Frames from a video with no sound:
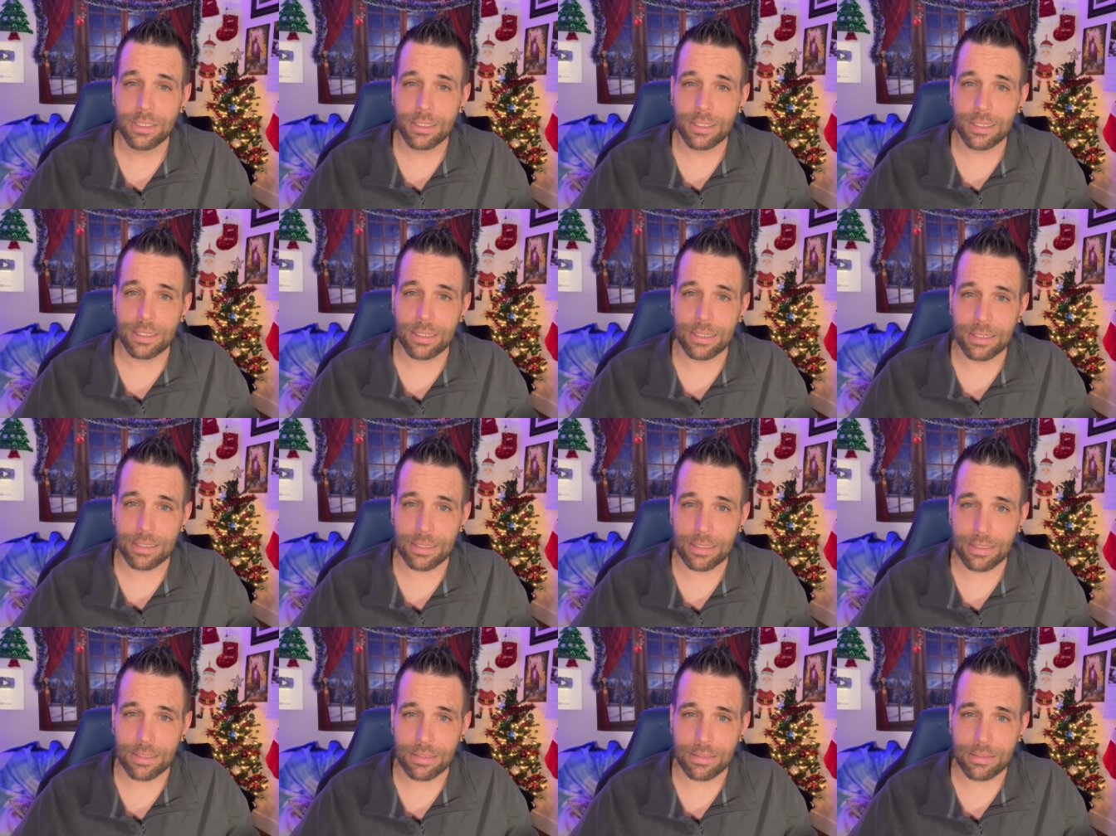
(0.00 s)

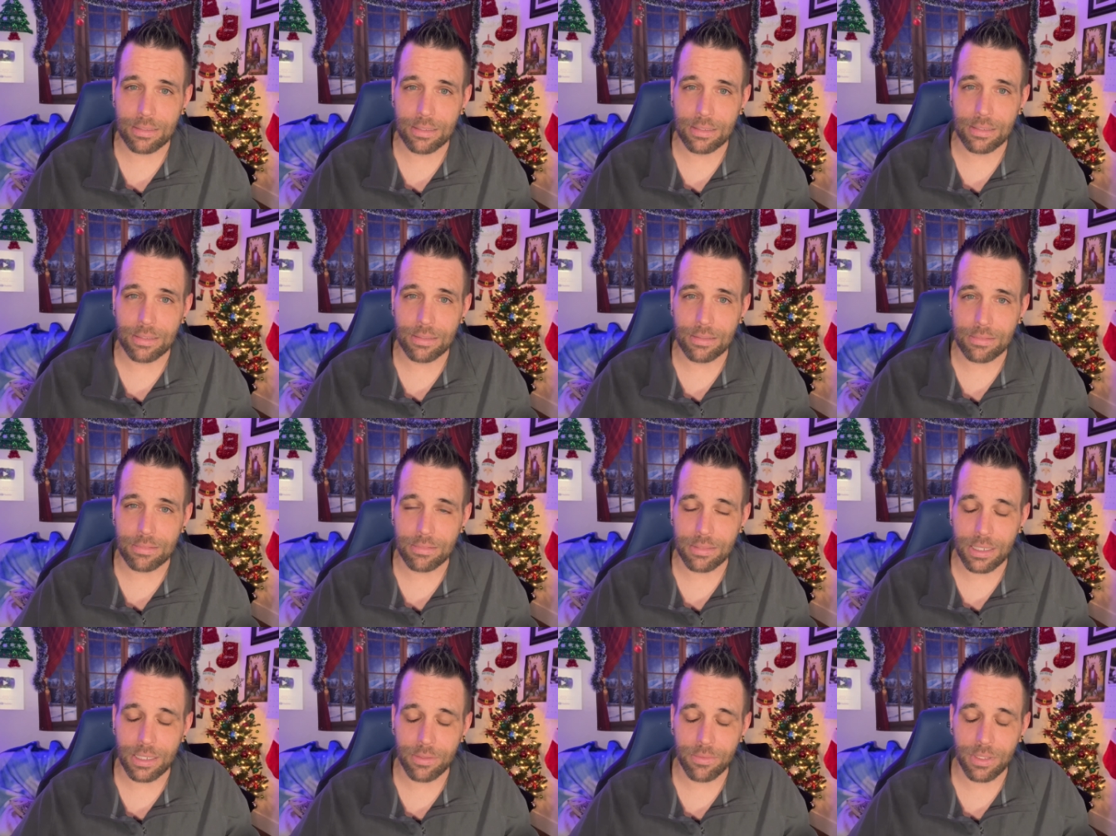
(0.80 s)
And, you know,
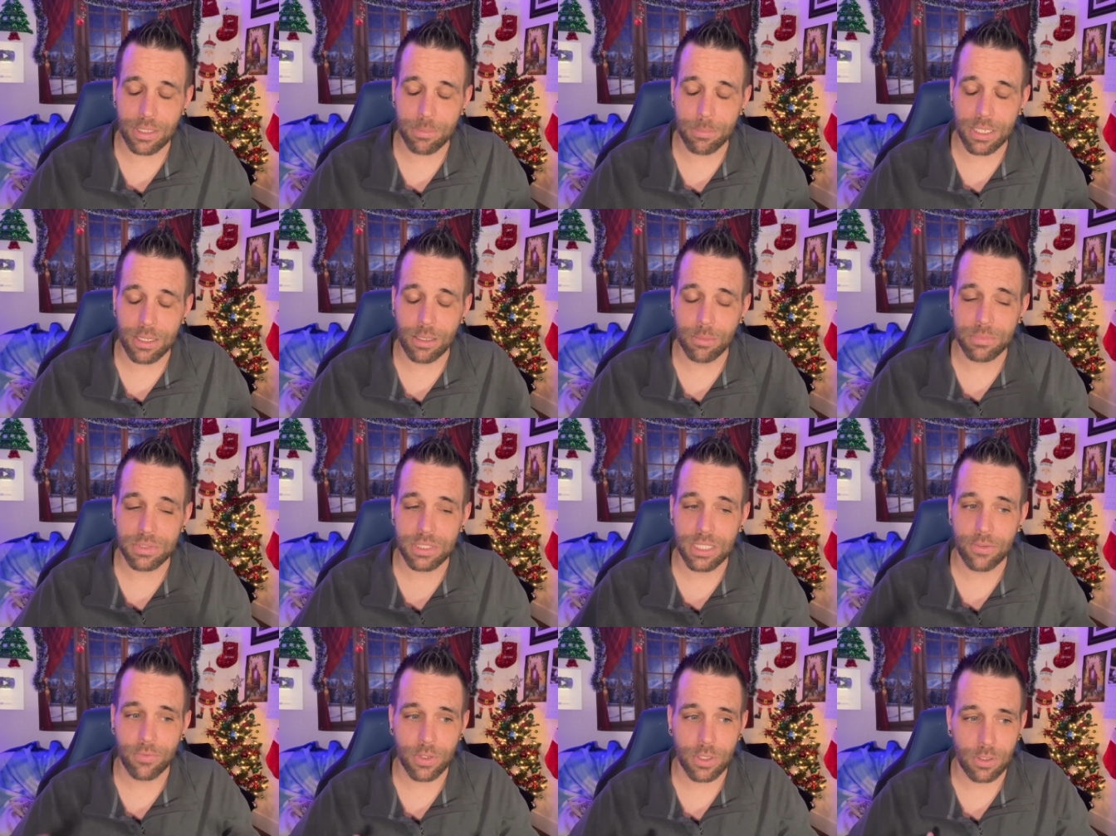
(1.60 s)
whenever they become
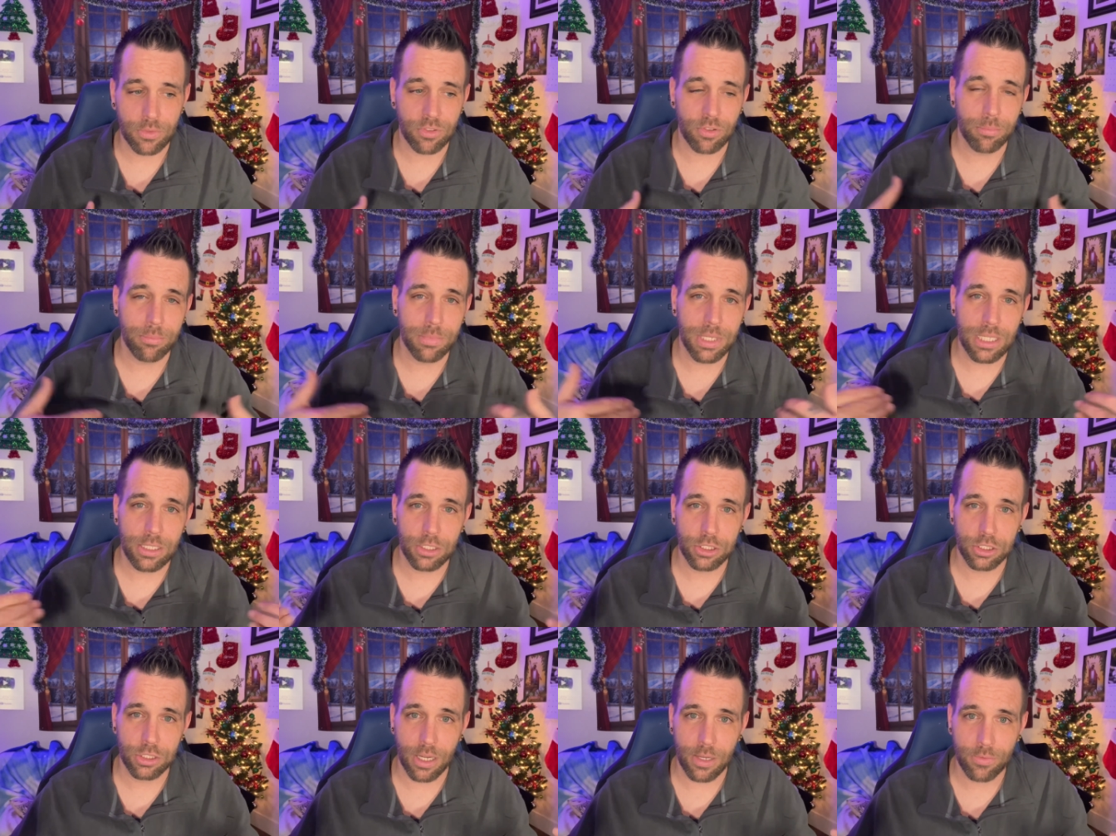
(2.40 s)
difficult for me to
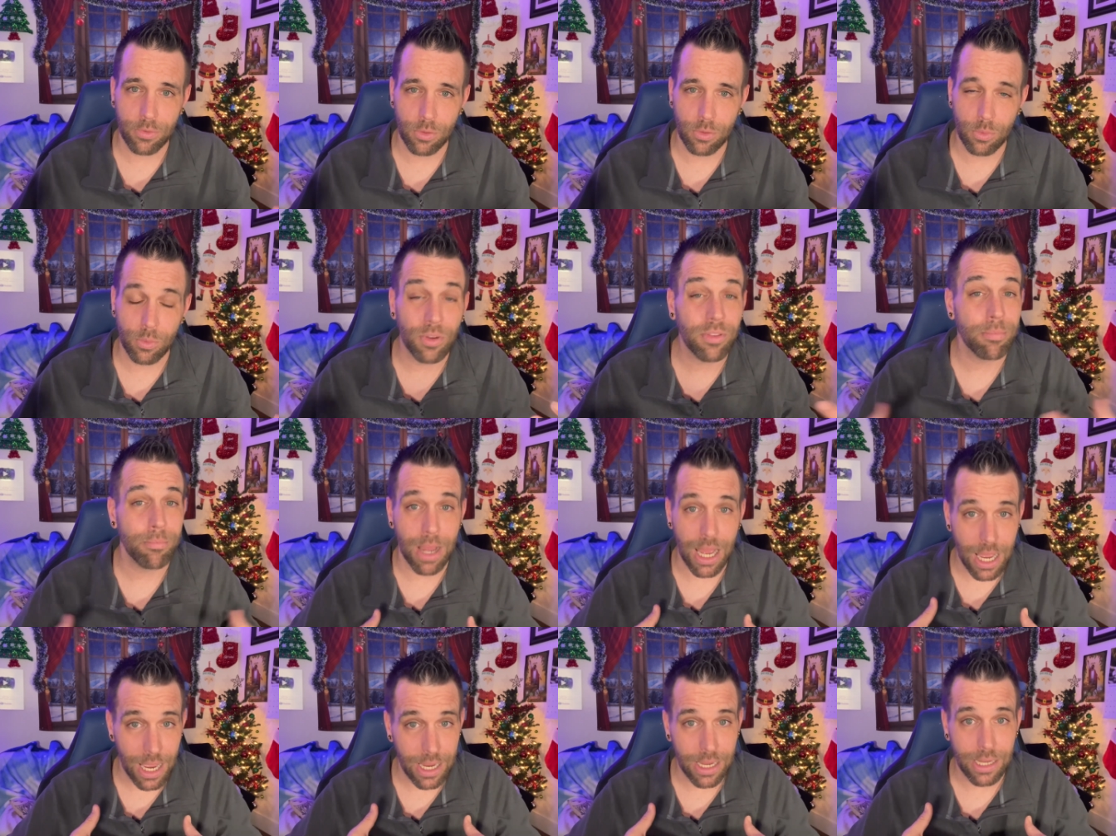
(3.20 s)
shuffle with
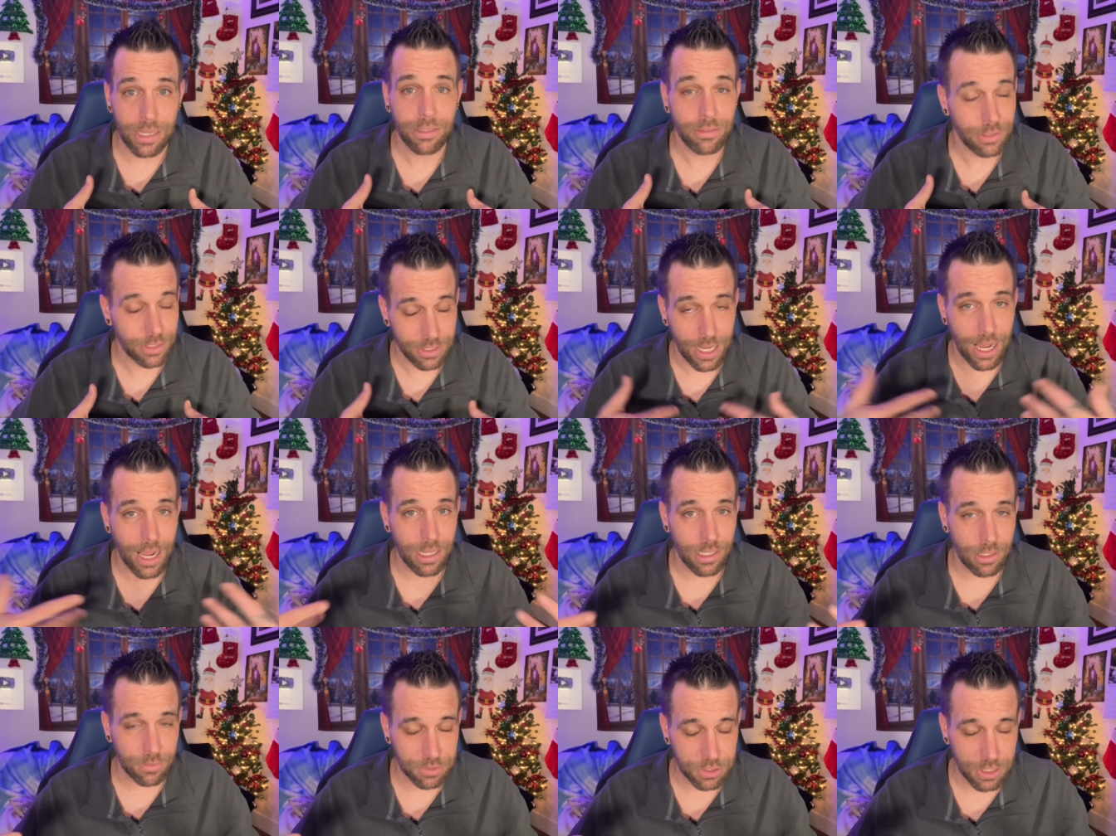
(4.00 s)
my
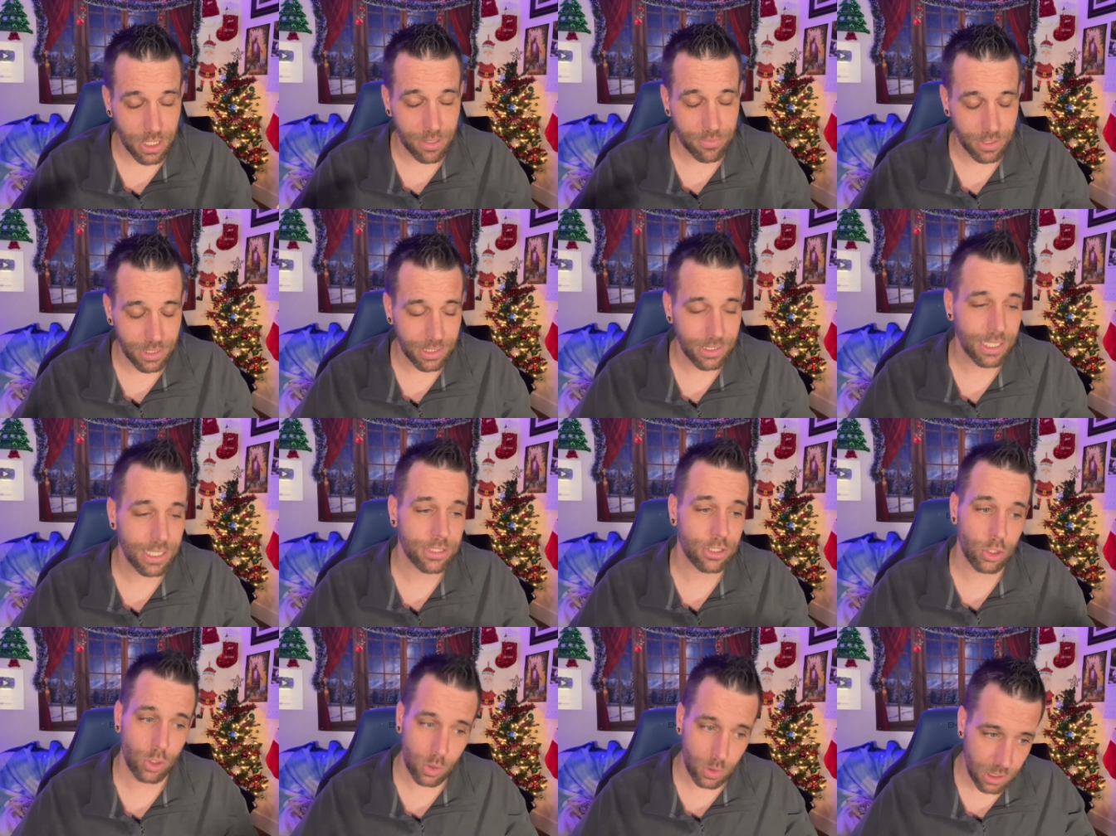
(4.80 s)
style of shuffling,
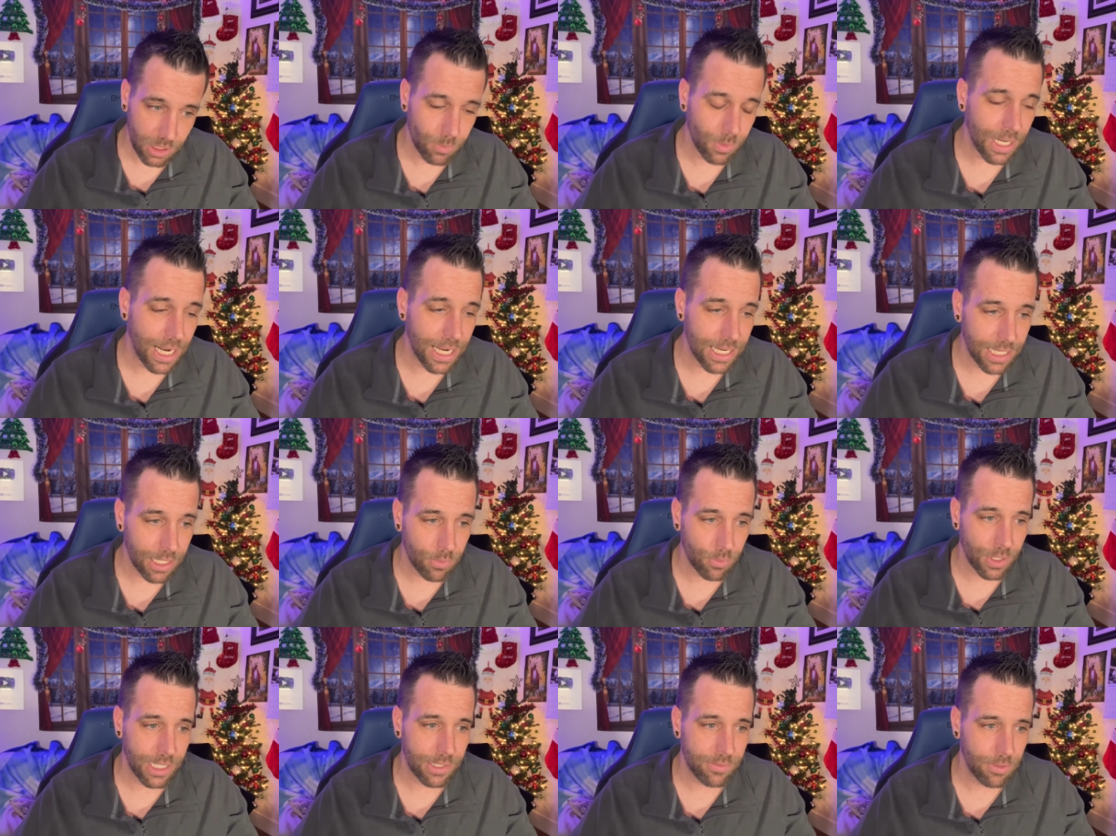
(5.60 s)
that's usually when I get
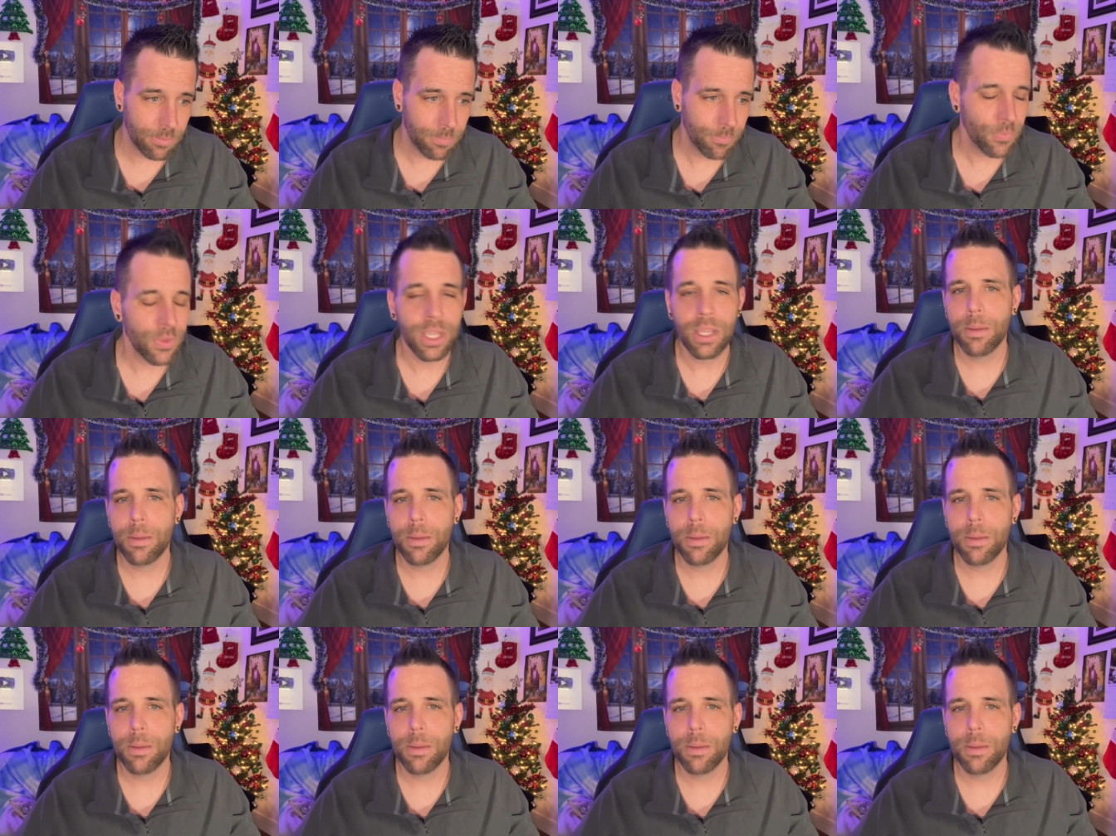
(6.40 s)
rid of them.